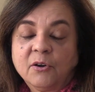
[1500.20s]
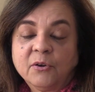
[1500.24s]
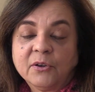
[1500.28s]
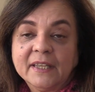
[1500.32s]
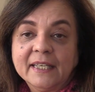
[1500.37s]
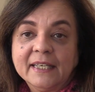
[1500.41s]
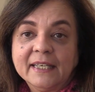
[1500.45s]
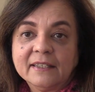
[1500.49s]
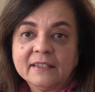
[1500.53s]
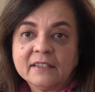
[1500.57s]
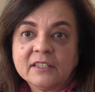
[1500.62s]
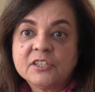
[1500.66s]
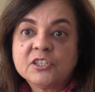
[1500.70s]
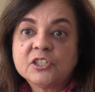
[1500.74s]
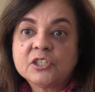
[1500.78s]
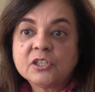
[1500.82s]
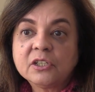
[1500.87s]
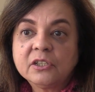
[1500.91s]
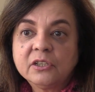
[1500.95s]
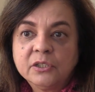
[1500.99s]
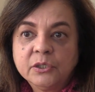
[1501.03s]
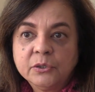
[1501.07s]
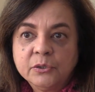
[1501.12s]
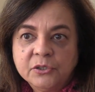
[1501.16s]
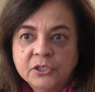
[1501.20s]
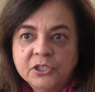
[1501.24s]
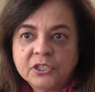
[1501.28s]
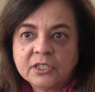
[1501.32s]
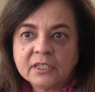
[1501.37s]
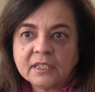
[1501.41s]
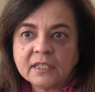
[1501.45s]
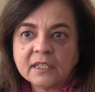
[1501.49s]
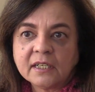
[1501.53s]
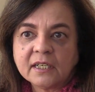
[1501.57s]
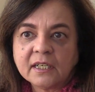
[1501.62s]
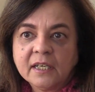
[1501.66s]
or the, the
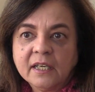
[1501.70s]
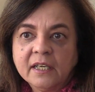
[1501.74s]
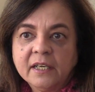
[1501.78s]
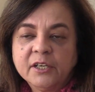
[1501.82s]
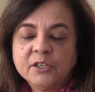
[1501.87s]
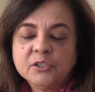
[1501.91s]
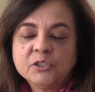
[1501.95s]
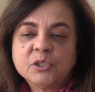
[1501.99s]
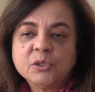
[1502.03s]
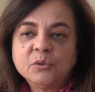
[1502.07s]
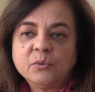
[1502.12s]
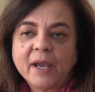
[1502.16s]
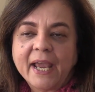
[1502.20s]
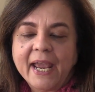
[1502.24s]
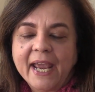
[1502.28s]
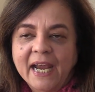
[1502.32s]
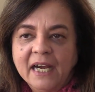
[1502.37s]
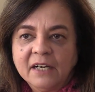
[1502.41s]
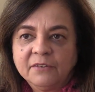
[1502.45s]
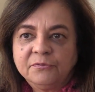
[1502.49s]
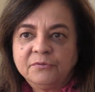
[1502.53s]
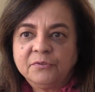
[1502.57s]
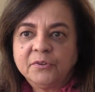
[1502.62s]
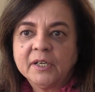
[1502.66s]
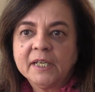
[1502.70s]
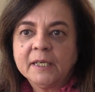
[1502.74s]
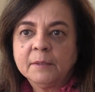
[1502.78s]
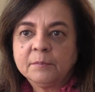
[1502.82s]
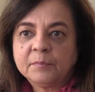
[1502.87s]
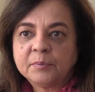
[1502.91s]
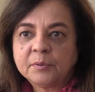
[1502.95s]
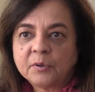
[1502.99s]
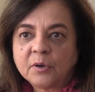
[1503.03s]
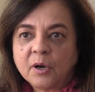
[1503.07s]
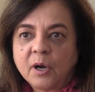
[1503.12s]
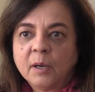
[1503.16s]
solution to every
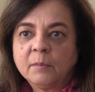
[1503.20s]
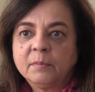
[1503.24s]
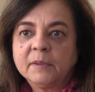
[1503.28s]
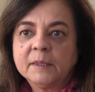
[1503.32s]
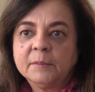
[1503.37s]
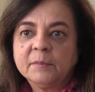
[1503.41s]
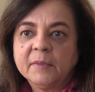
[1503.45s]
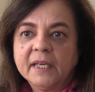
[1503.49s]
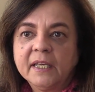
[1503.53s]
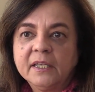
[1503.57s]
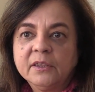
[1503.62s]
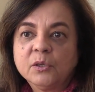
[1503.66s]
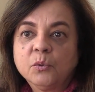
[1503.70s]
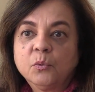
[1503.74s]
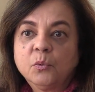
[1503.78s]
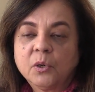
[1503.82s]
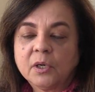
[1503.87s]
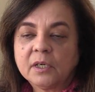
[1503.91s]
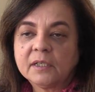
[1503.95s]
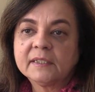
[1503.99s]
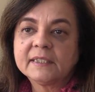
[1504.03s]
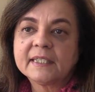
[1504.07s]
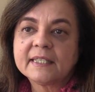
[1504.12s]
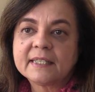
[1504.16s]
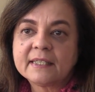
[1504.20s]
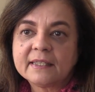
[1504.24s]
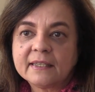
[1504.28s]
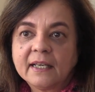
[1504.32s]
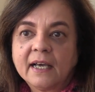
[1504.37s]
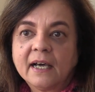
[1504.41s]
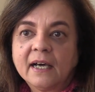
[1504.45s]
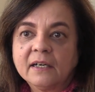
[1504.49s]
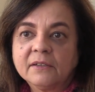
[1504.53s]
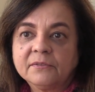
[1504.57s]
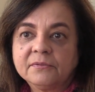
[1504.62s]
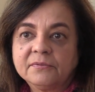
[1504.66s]
problem in the world is
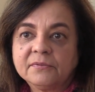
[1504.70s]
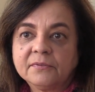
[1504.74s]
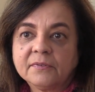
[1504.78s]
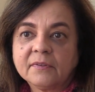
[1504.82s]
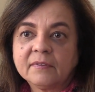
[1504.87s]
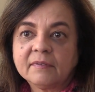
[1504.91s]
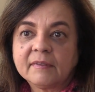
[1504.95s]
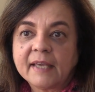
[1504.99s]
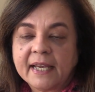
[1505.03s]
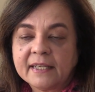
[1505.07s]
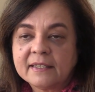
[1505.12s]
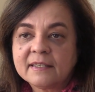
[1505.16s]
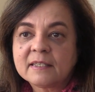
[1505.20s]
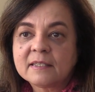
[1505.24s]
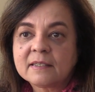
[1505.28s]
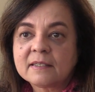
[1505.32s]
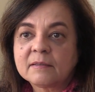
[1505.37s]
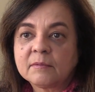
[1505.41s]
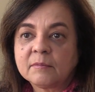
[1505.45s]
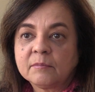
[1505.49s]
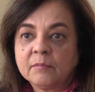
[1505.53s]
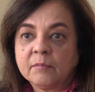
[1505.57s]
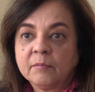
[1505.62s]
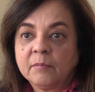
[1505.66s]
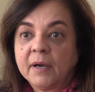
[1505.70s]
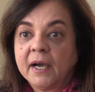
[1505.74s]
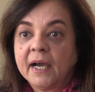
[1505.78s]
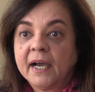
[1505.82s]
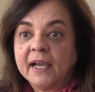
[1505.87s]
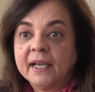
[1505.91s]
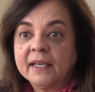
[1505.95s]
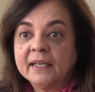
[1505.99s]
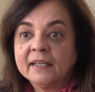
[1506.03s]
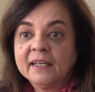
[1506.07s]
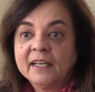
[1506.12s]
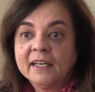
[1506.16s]
love. That's
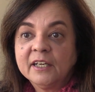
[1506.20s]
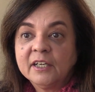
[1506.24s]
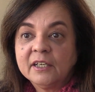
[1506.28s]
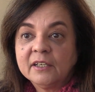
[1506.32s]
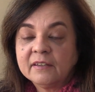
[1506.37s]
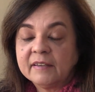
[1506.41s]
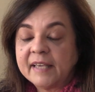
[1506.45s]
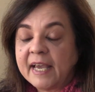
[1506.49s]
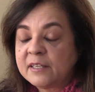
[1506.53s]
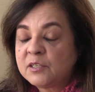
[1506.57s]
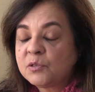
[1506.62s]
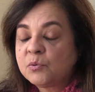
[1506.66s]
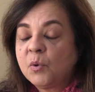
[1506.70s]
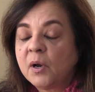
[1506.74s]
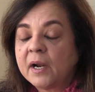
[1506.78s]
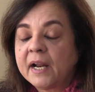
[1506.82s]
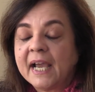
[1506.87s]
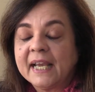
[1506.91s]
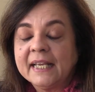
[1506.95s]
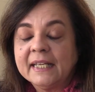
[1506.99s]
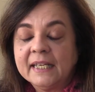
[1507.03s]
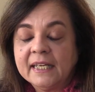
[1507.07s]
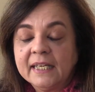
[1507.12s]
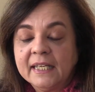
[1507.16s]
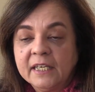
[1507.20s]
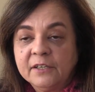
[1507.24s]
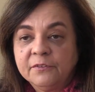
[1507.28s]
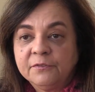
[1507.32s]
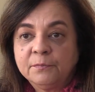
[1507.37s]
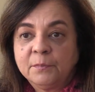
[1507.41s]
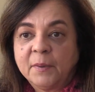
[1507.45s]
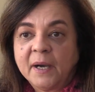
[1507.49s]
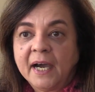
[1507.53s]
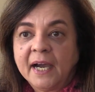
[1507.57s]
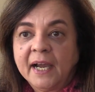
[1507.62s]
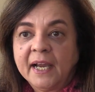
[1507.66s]
my that's what I
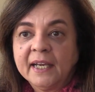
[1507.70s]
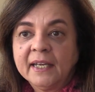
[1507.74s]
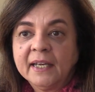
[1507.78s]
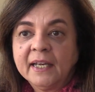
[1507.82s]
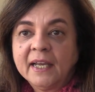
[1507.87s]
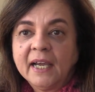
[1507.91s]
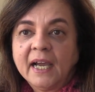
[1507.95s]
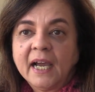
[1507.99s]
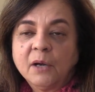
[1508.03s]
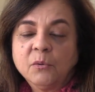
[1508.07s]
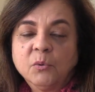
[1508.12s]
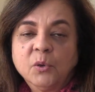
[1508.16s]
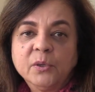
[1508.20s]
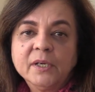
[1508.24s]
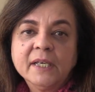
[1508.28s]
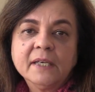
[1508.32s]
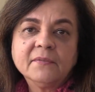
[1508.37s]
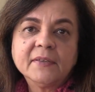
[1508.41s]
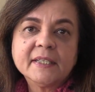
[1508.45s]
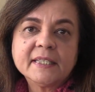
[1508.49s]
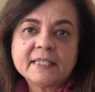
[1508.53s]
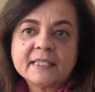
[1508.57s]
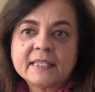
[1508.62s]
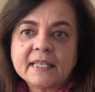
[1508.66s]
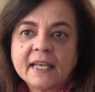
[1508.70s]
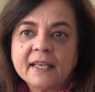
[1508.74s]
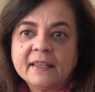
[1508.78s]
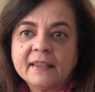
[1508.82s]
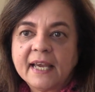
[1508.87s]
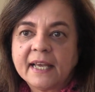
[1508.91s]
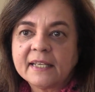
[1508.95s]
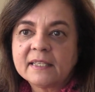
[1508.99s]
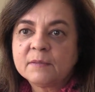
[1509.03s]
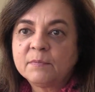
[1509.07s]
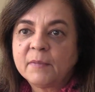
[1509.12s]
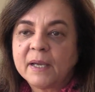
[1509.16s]
live by. I won't even say
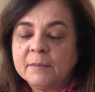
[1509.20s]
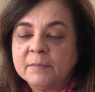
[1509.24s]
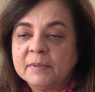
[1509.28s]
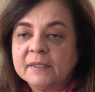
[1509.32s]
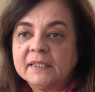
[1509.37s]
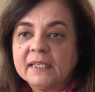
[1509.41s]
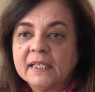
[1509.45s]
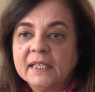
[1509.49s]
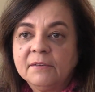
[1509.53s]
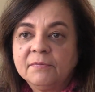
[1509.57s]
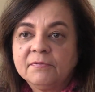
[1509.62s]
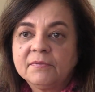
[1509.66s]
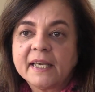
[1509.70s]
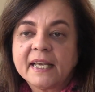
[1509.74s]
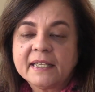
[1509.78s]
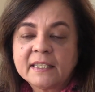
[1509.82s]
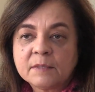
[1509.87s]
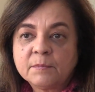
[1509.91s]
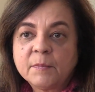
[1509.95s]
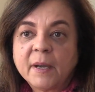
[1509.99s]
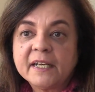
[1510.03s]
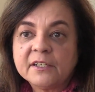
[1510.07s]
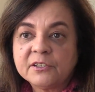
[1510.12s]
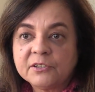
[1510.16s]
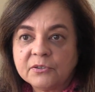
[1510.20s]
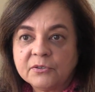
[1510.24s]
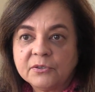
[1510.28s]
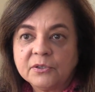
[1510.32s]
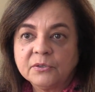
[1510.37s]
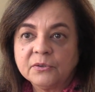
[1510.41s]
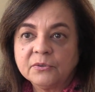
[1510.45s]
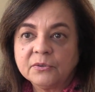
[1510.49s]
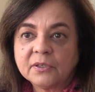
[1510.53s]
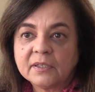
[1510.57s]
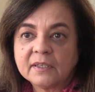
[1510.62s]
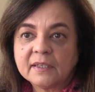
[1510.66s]
that's my belief. That's my
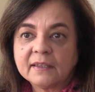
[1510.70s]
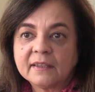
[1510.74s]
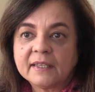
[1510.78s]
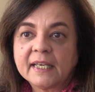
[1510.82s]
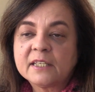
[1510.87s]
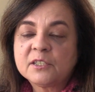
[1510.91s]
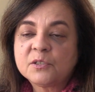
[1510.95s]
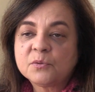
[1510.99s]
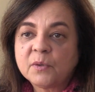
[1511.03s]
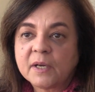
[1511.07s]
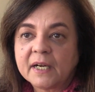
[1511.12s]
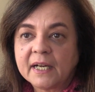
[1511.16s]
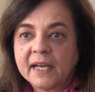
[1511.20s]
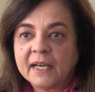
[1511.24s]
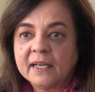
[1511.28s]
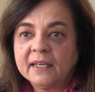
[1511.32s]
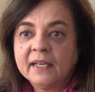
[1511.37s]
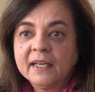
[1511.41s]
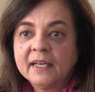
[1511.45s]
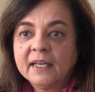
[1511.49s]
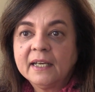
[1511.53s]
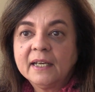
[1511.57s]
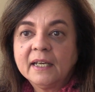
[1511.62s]
truth. That's what I